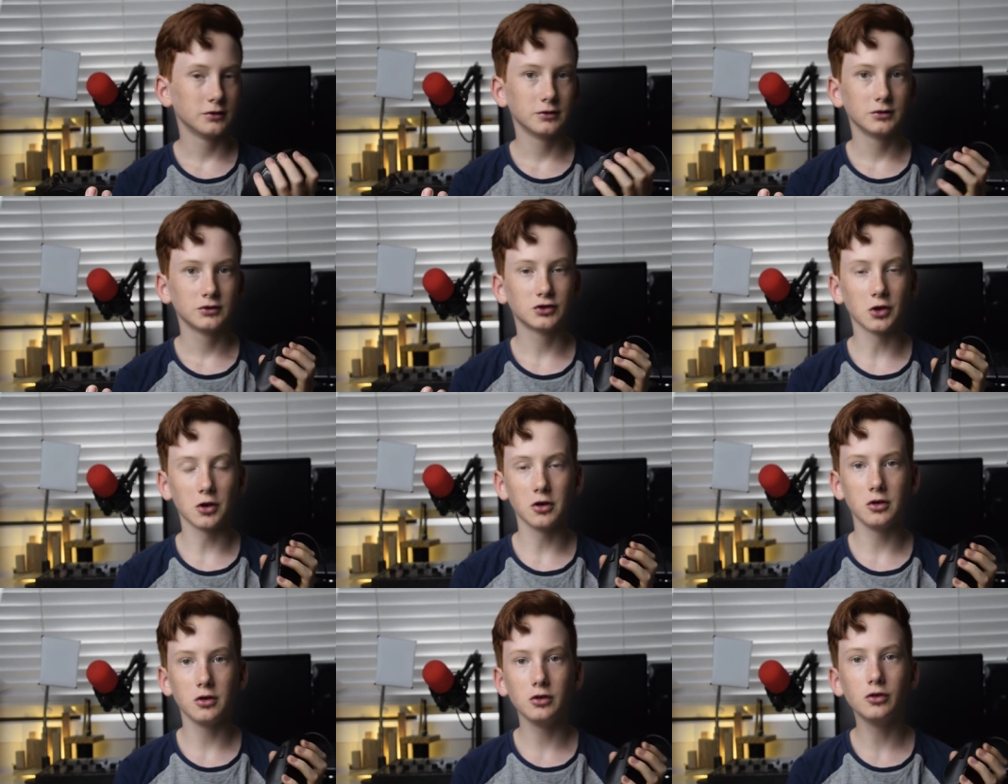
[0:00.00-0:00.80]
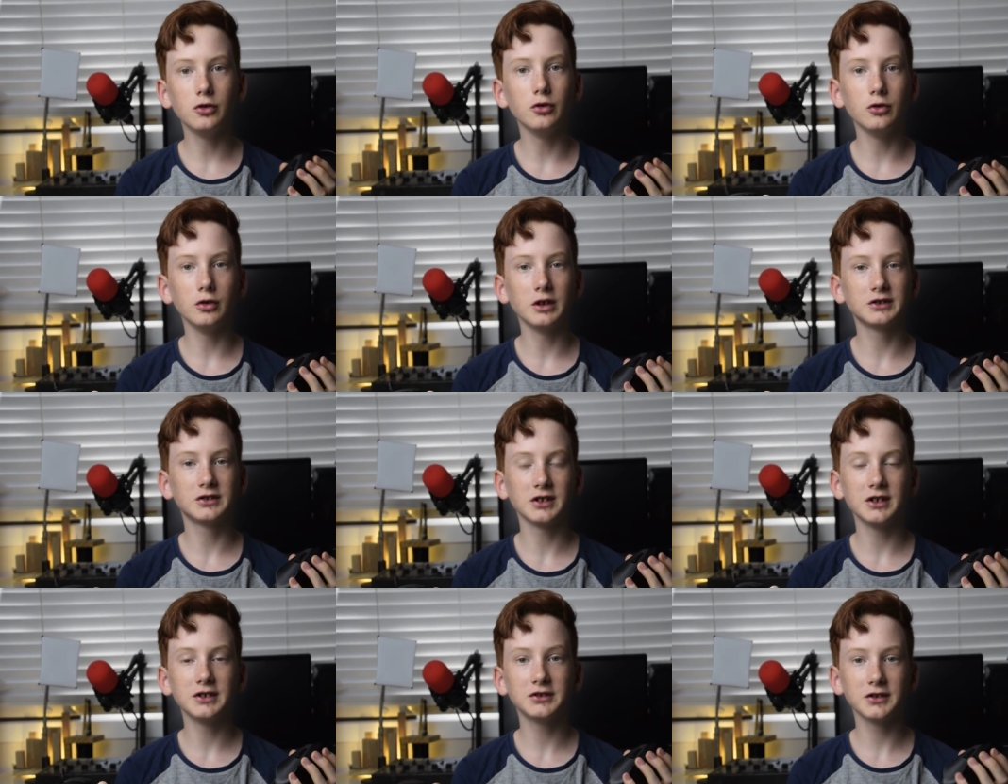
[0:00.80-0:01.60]
So you it's
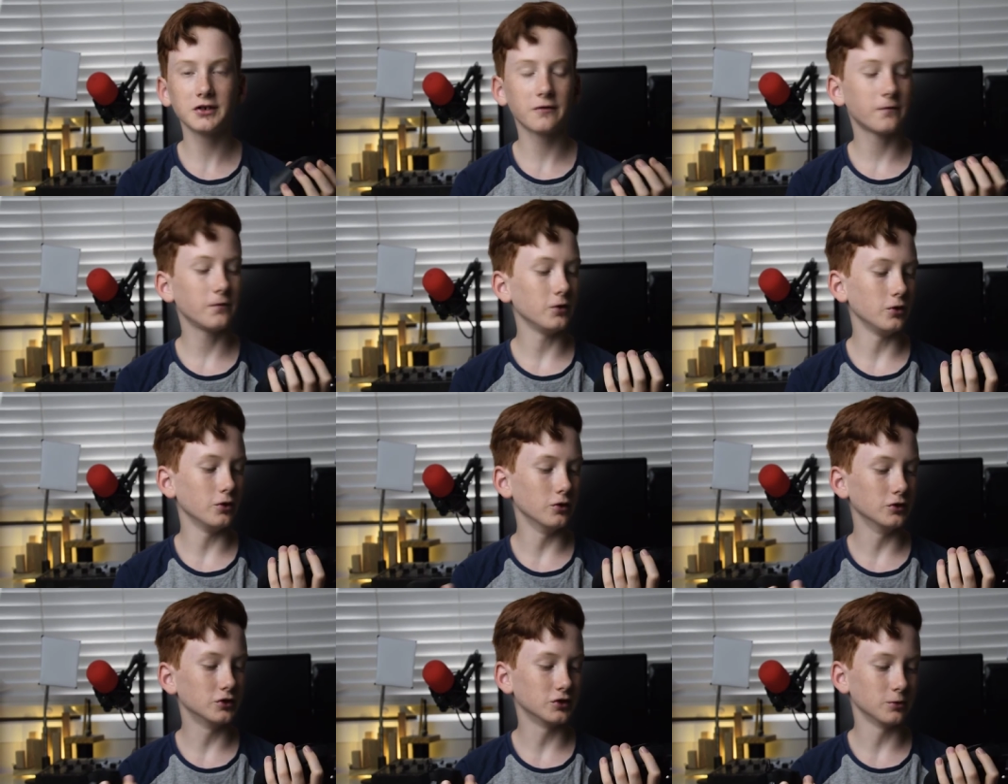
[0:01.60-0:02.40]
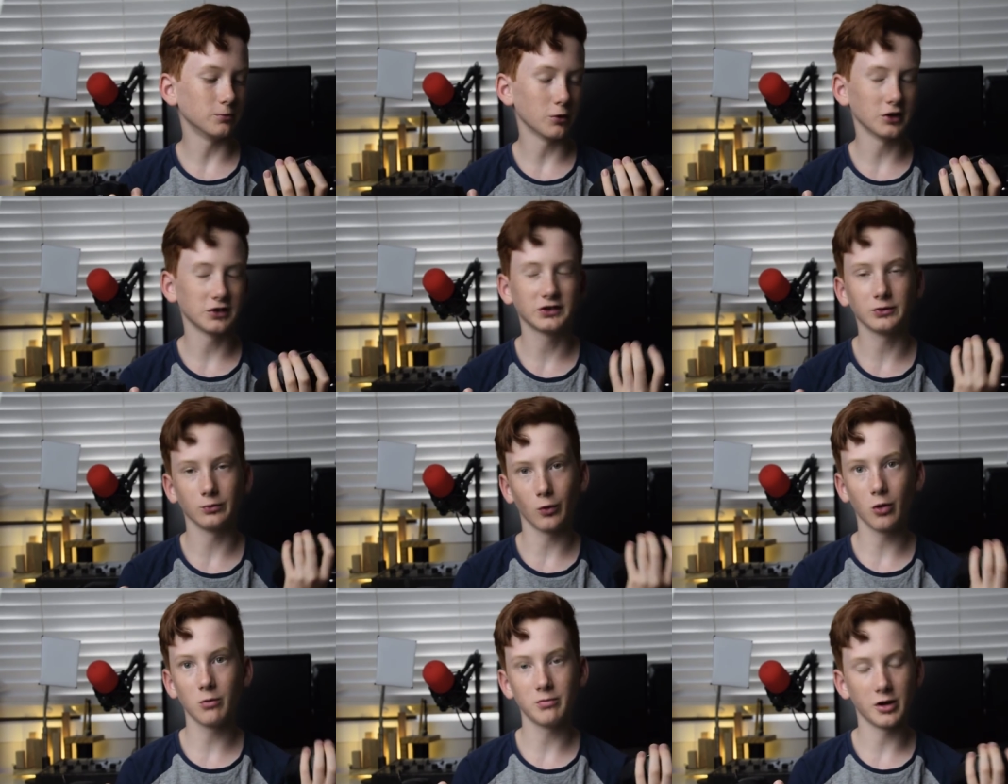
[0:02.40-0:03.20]
easier for you to press the
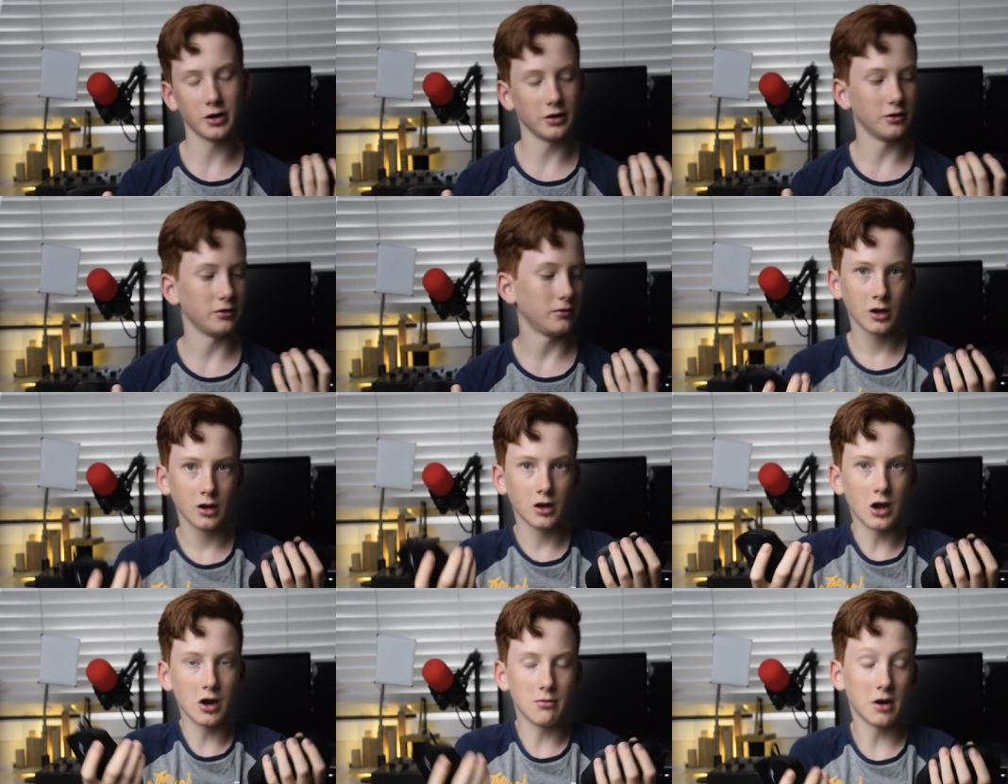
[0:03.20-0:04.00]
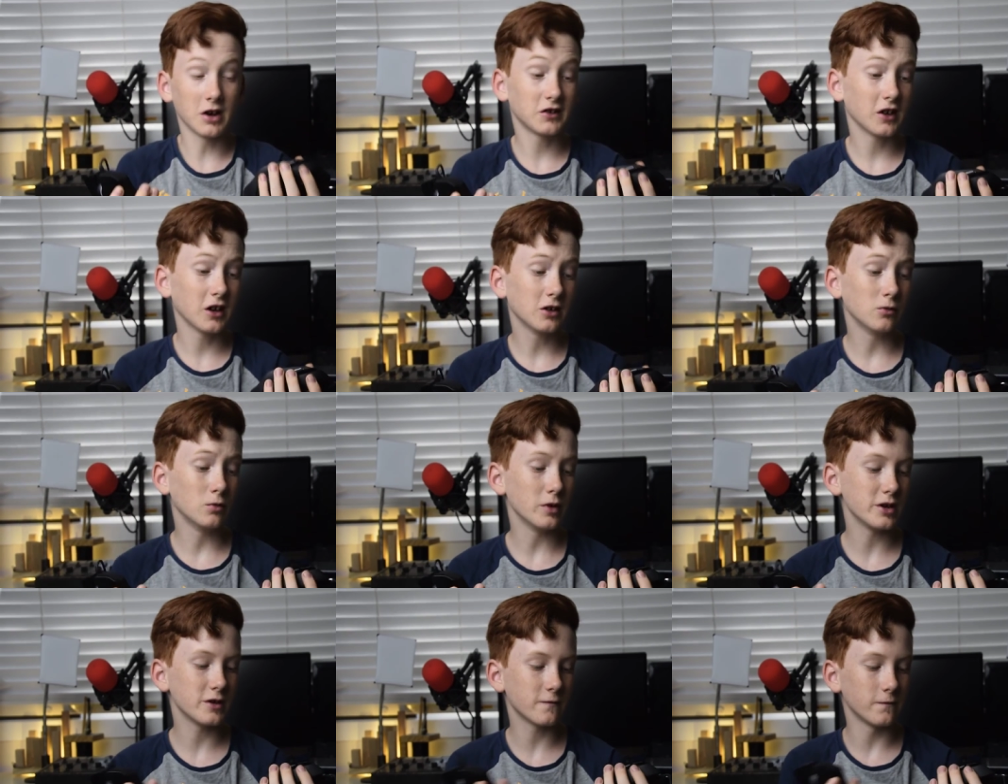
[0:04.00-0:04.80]
wrong button and it might take a
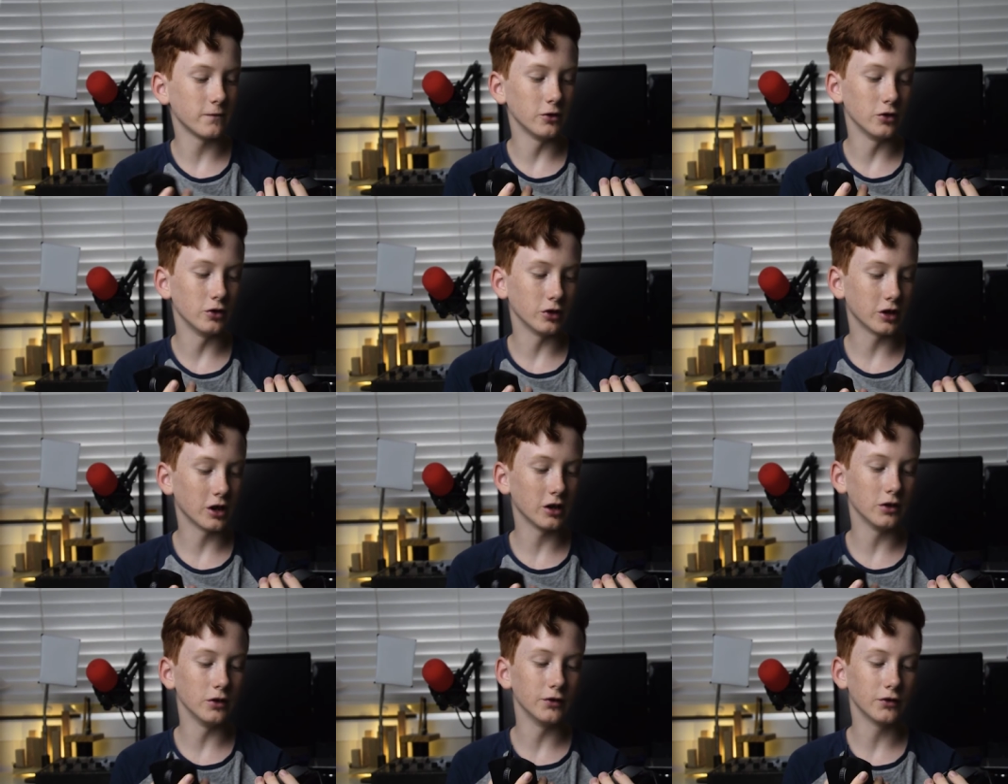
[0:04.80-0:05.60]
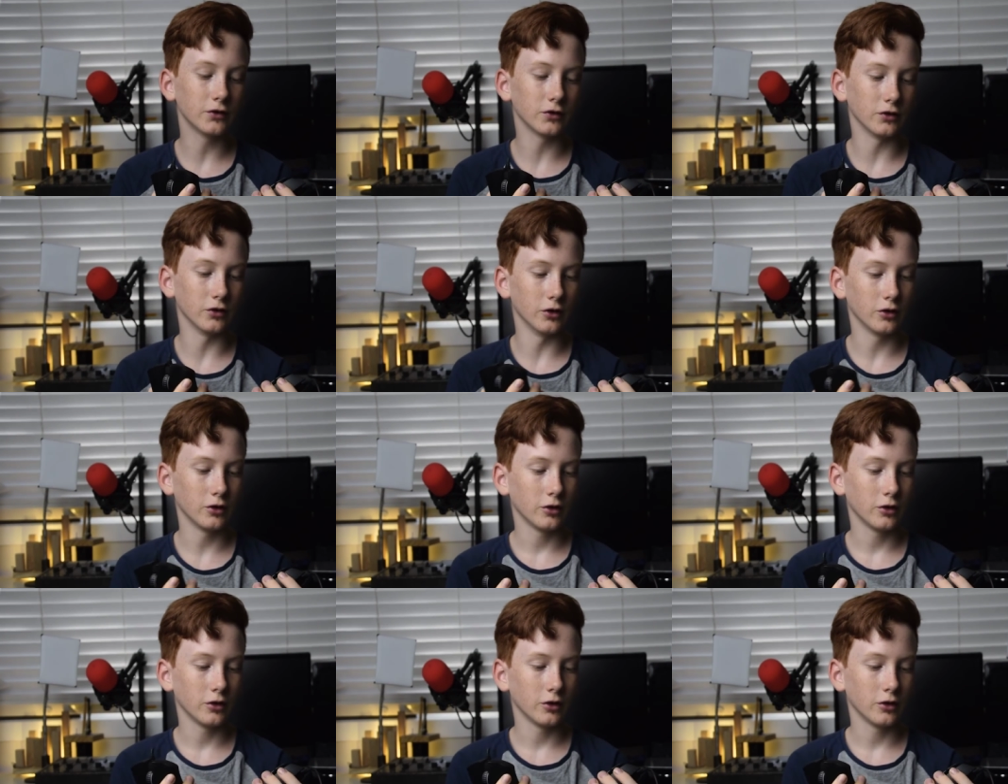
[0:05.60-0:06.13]
week for you to get used to